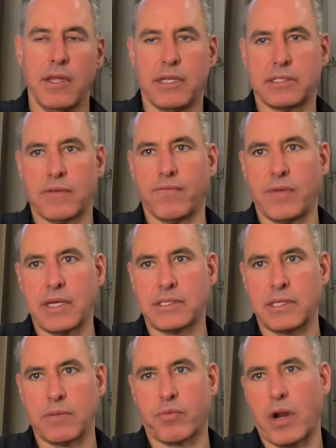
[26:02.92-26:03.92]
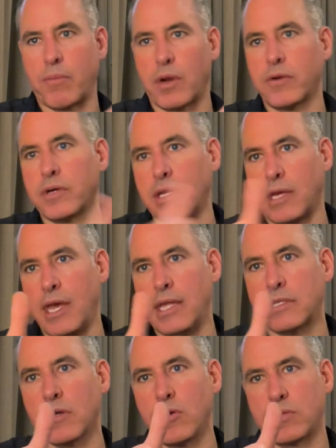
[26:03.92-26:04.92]
that's investing primarily
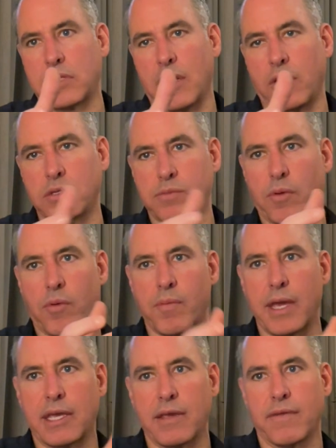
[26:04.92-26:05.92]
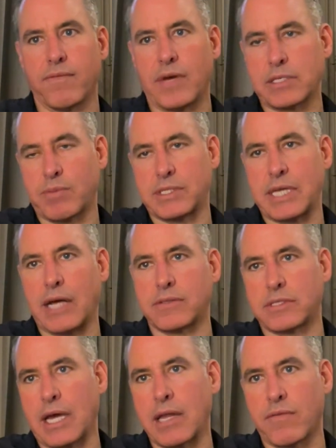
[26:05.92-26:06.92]
into hotels, but we're making investments
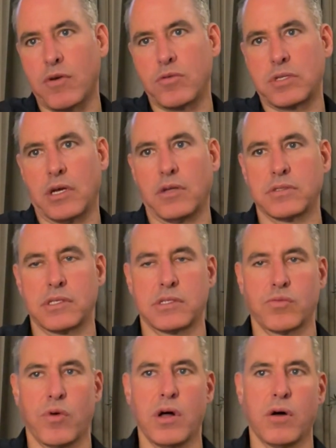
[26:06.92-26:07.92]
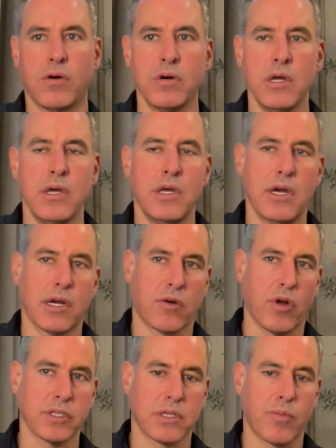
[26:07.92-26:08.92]
outside of hotels as well
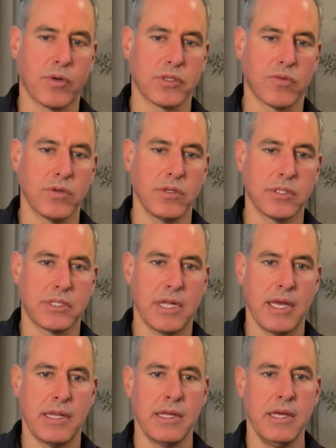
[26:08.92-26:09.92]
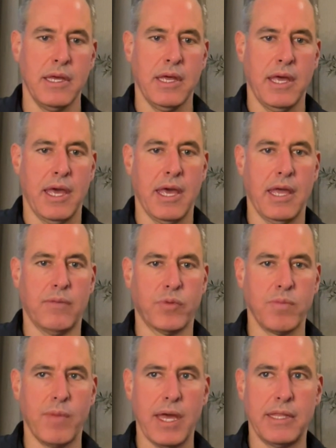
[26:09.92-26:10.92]
across commercial real estate. And
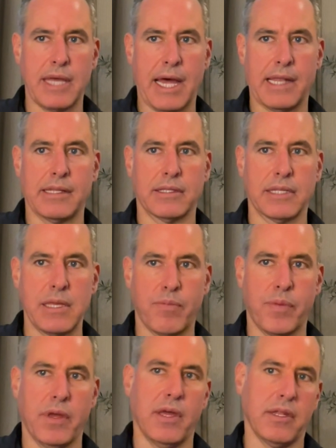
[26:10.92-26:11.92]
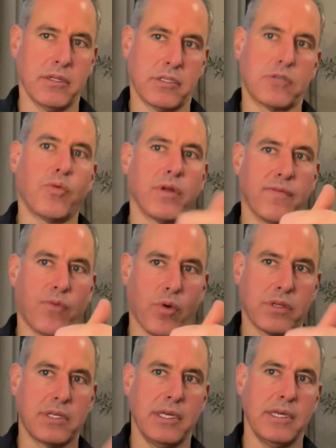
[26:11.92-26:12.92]
we made that leap in
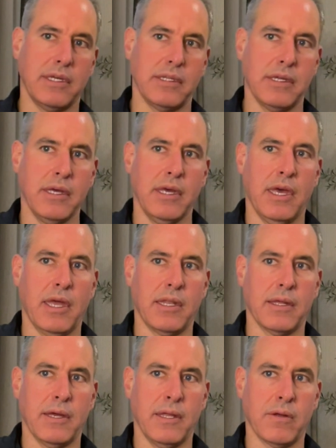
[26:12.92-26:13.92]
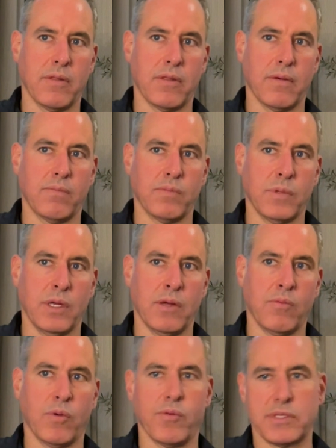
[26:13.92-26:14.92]
2014. And,
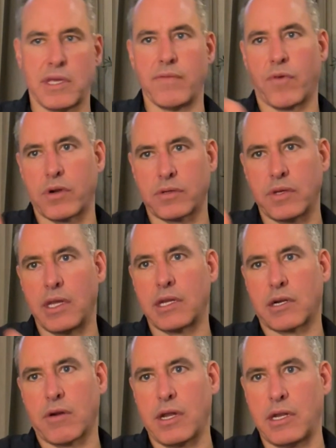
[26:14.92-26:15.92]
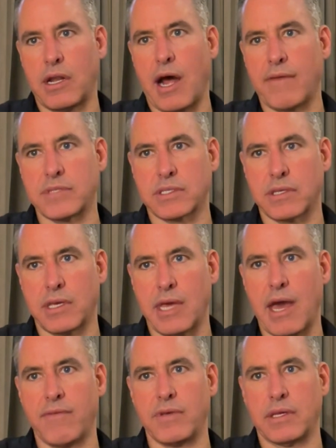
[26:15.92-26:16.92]
and when we say vertically integrated, obviously
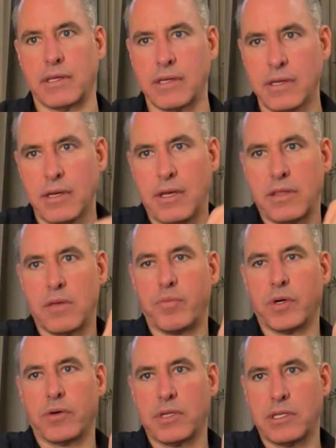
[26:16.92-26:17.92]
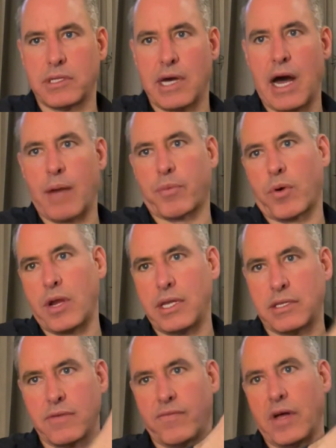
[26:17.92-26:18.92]
having the ability to
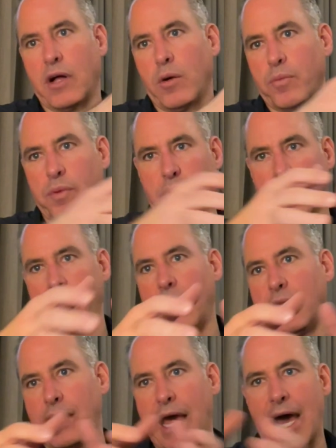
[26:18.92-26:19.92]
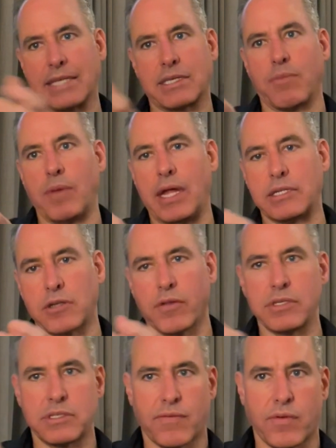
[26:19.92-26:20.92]
operate, develop, lend, asset manage, all
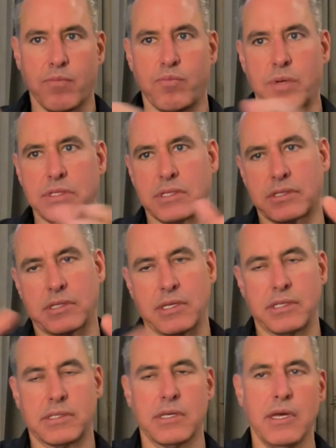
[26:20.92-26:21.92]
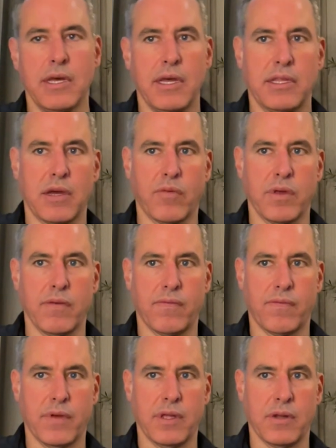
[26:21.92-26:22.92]
these different businesses that we've,
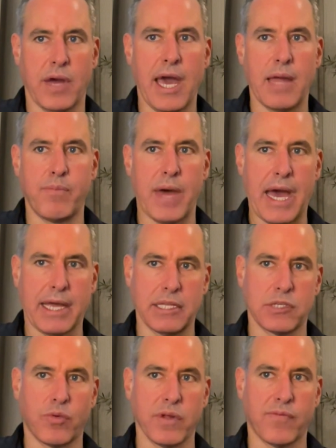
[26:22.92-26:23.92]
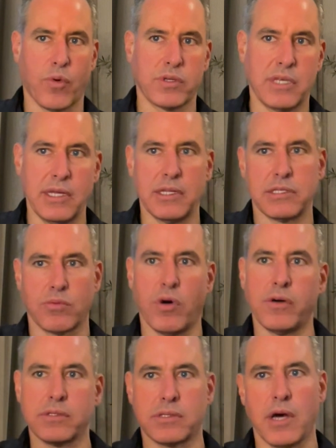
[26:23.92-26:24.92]
had back in 2014, as
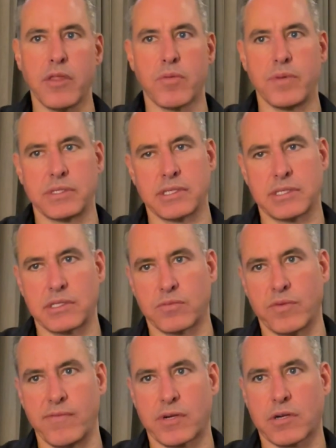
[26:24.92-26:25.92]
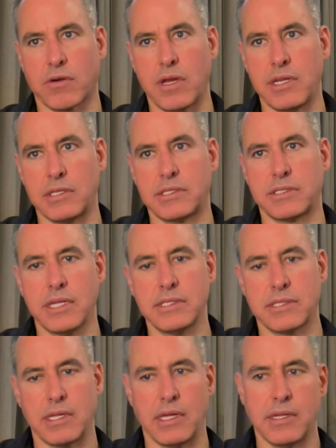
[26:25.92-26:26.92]
well as other businesses we've created
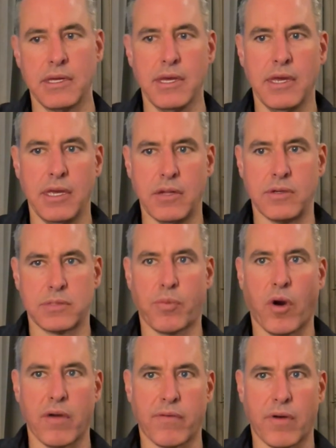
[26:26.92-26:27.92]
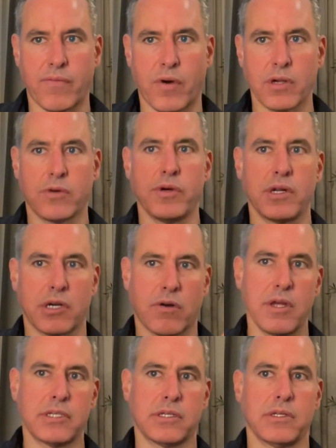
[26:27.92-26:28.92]
since then, as part of our vertical
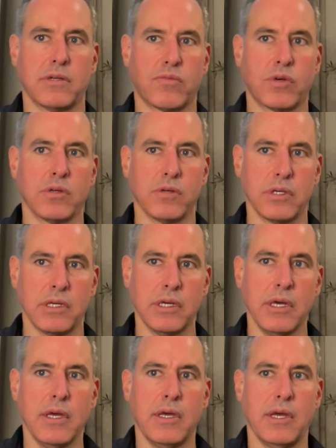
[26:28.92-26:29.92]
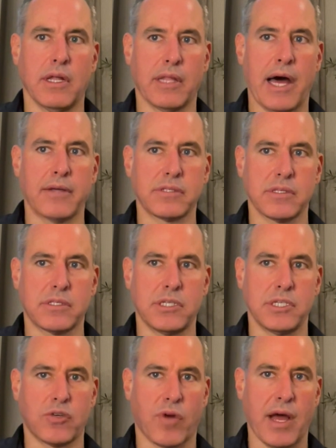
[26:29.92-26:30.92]
integration, and really allows us
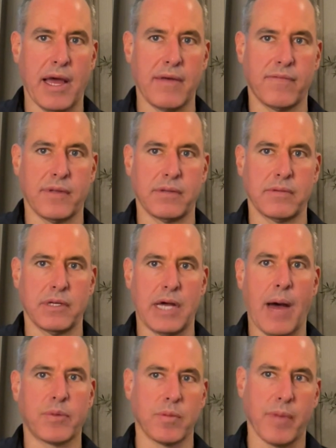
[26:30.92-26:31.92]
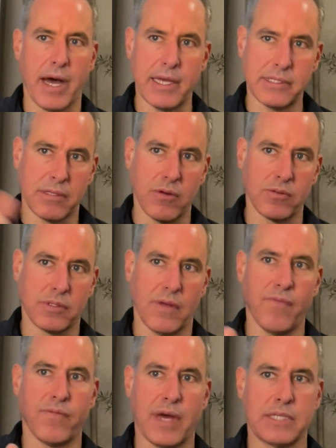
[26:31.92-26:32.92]
to drive and optimize those
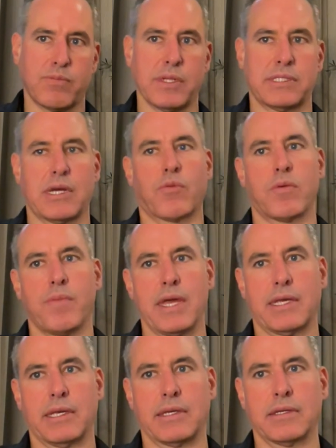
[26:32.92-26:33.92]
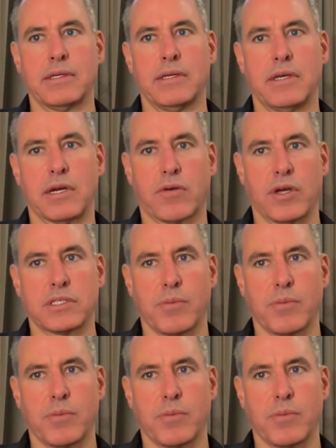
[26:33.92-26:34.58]
investments that we're making across